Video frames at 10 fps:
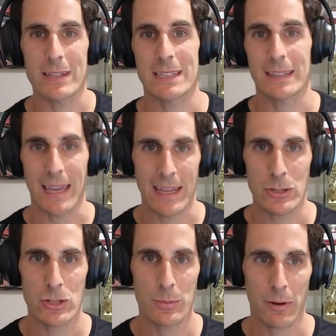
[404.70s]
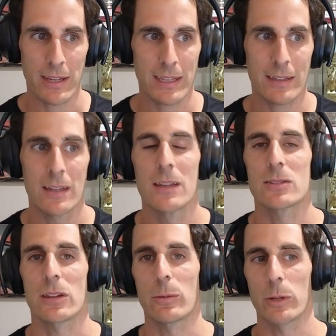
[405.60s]
the engine braking so
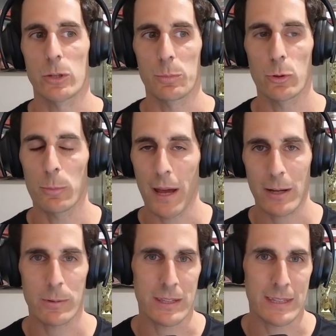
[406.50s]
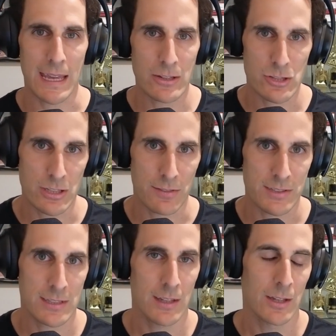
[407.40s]
that when you pull back with the downshifts,
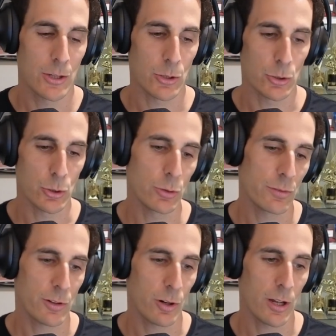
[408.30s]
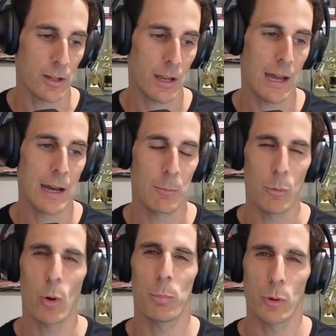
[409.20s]
you've got
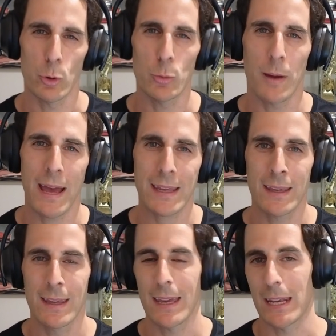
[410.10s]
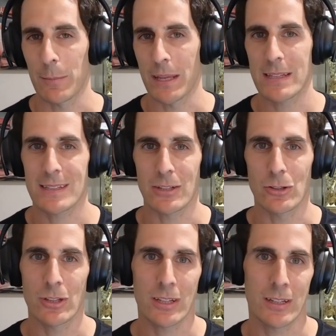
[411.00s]
more pullback, and it means that you
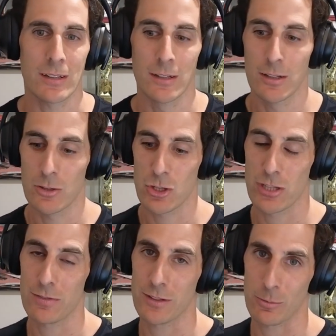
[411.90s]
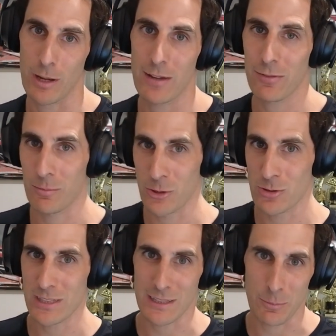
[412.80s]
can shift away from
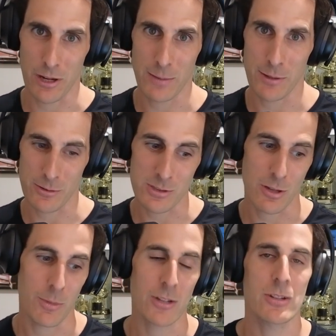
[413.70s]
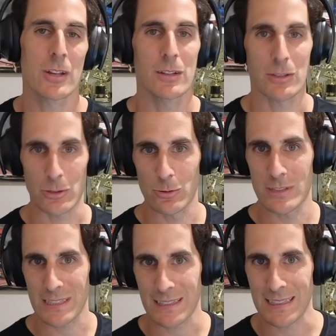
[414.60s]
using the brake pedal so much to
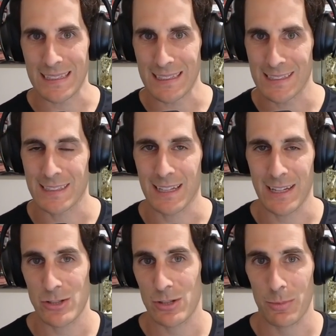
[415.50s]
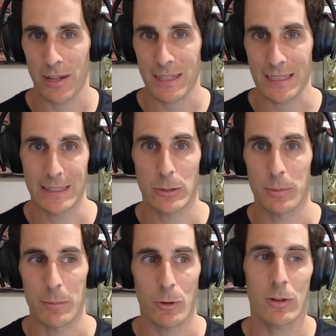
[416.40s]
using the gears and engine braking a little bit
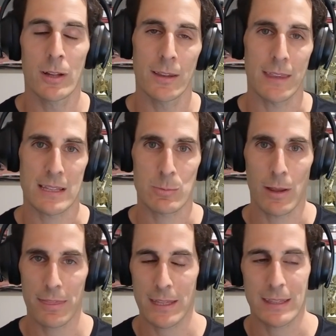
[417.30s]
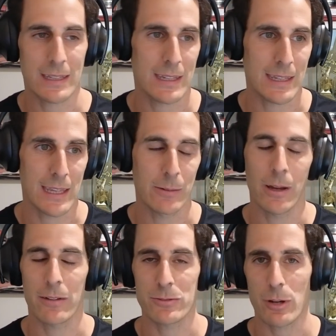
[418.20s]
more. That's one thing that can get you out
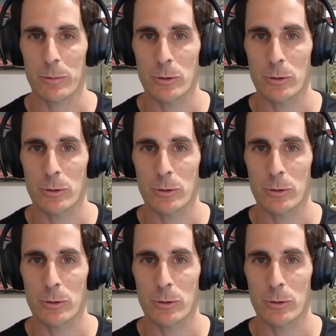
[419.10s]
of trouble.